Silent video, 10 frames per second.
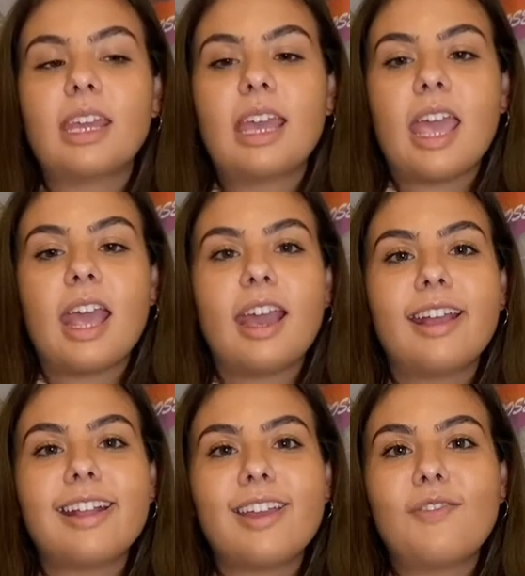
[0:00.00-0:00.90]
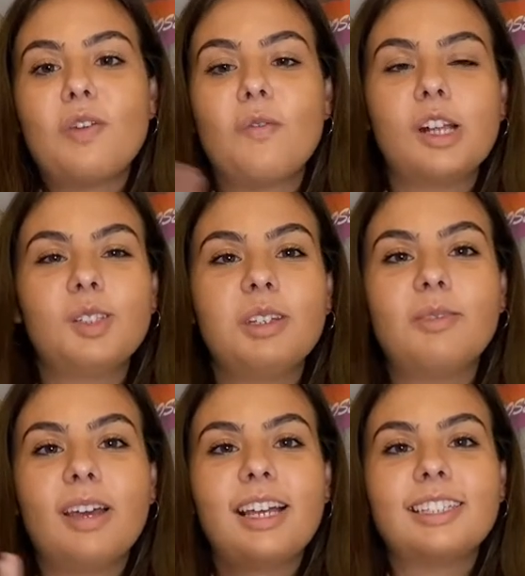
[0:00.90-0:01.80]
And if you've watched me in the
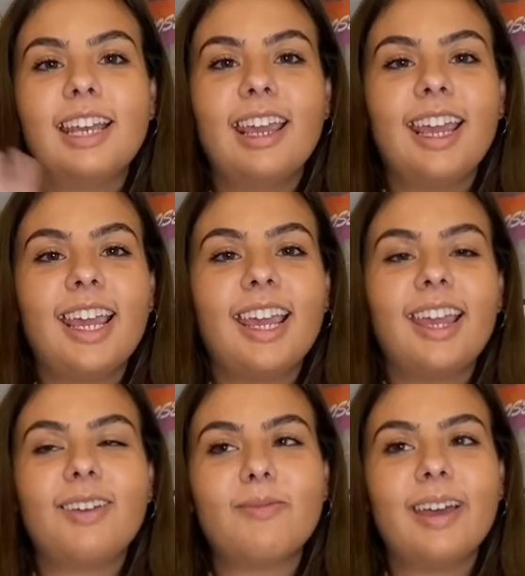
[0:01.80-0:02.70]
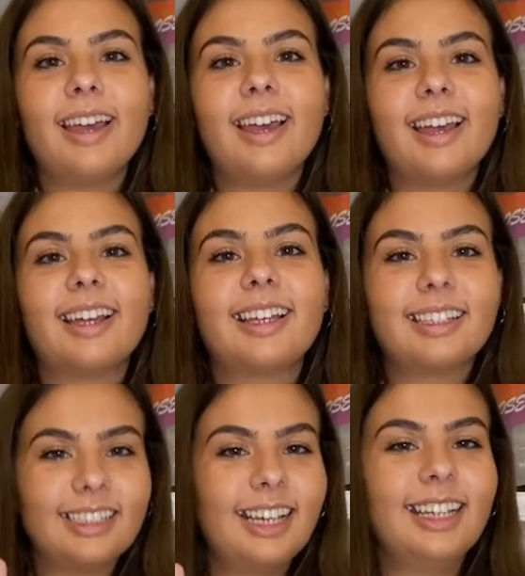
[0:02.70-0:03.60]
past, hey, back.
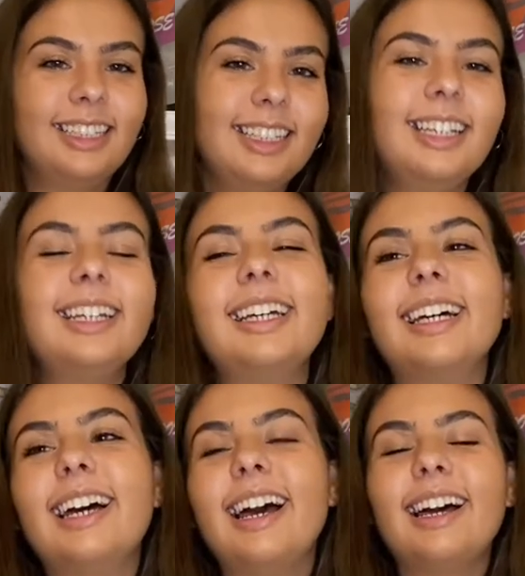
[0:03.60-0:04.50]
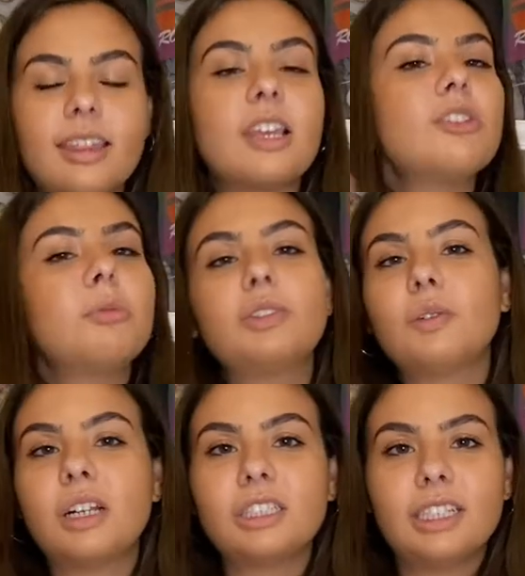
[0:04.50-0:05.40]
Thank you so much for
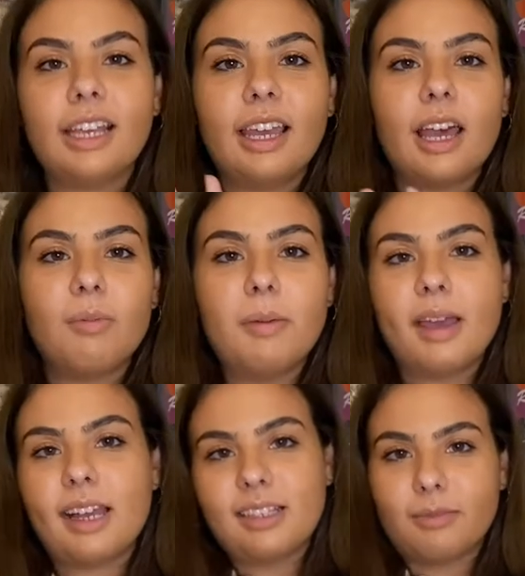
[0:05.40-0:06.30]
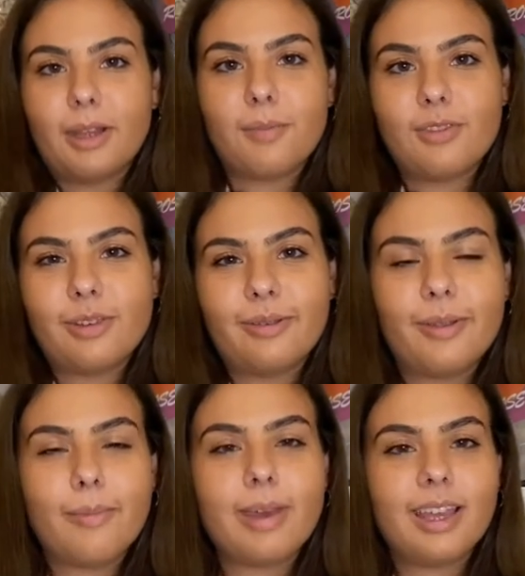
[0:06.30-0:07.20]
watching. I'll be back sometime soon.
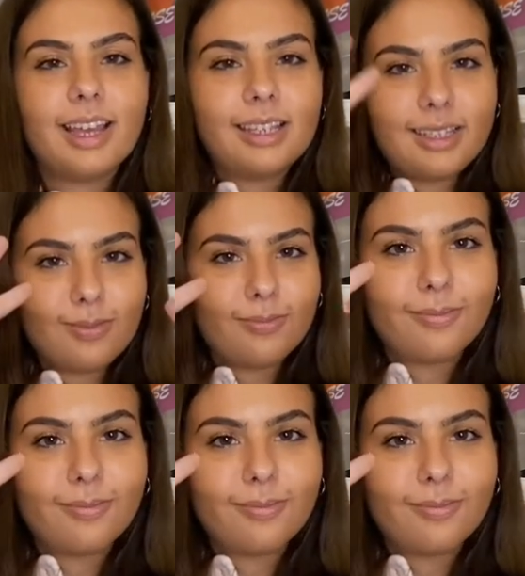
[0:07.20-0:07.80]
Bye guys.